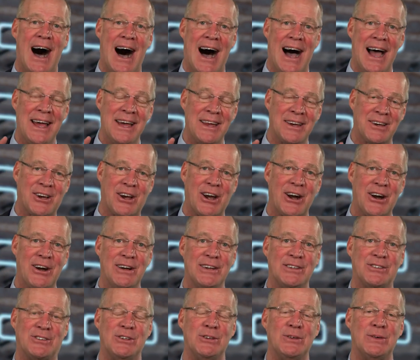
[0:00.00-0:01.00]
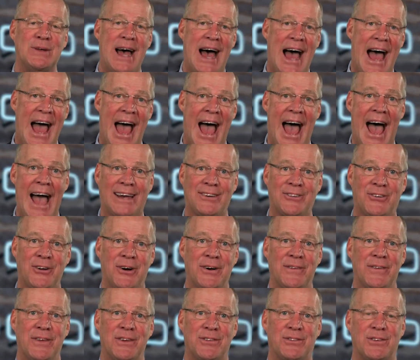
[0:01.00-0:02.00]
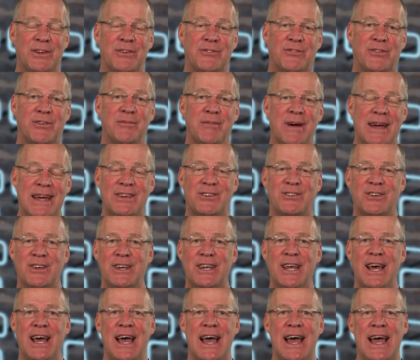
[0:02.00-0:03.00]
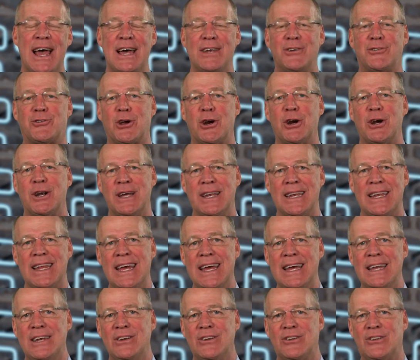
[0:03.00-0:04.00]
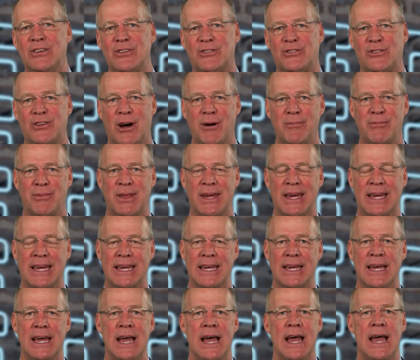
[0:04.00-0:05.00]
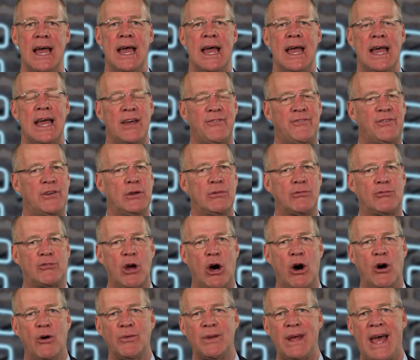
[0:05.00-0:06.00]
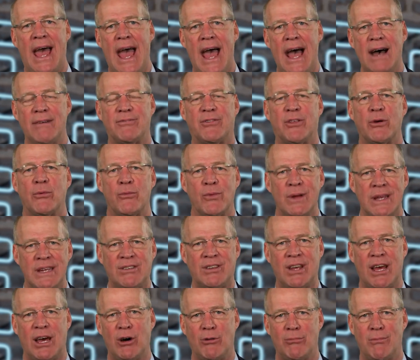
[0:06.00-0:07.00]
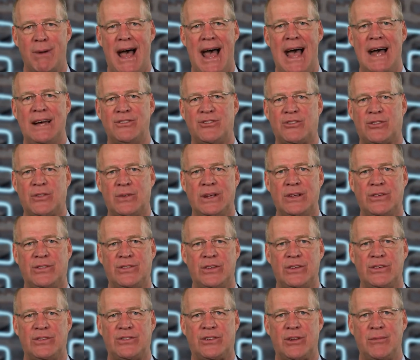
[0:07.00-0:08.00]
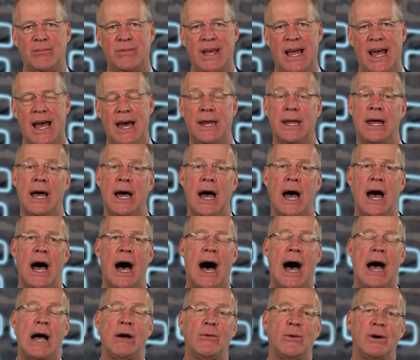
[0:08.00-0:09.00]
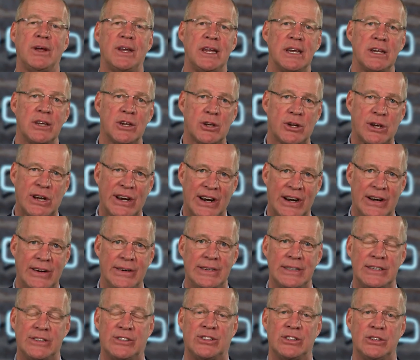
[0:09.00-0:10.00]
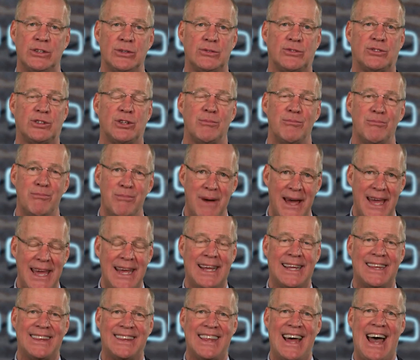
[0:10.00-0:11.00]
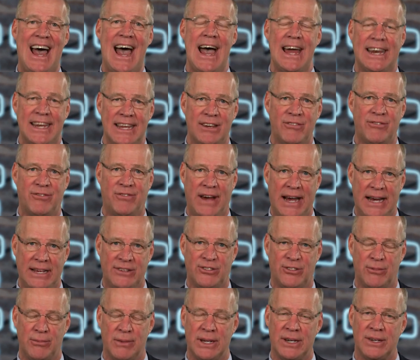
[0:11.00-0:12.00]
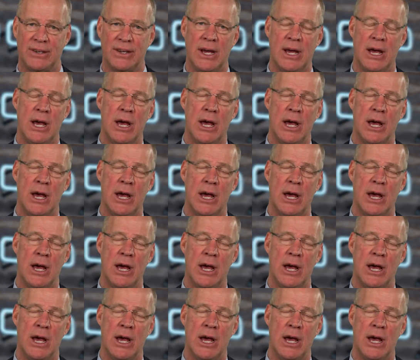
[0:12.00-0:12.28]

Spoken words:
I encourage you to act on this information and turn it into something. If you don't have the retail mastery system yet, I would encourage you to make that investment,